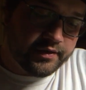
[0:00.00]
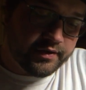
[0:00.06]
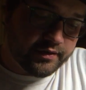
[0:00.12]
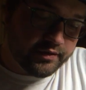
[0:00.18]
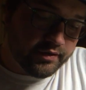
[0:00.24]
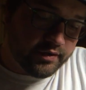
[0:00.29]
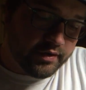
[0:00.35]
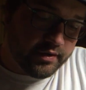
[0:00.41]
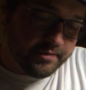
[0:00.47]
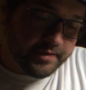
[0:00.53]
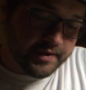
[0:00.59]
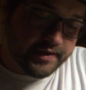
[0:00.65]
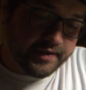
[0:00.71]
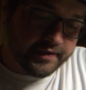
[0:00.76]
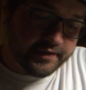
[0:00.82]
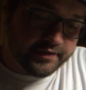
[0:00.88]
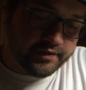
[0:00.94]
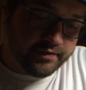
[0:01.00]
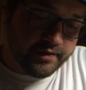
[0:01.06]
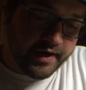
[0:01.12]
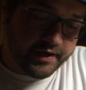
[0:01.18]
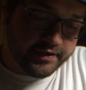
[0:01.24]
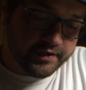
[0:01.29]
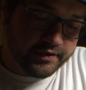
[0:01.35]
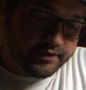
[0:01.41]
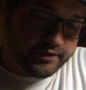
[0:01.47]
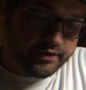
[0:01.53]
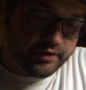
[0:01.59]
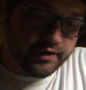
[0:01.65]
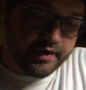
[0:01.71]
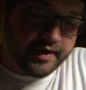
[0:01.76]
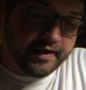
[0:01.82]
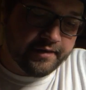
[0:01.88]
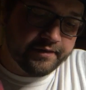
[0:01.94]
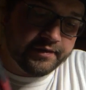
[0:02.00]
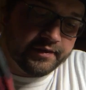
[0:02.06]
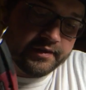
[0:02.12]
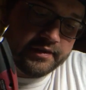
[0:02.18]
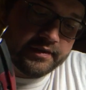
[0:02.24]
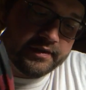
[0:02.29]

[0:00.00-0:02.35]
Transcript: do them in this direction so you have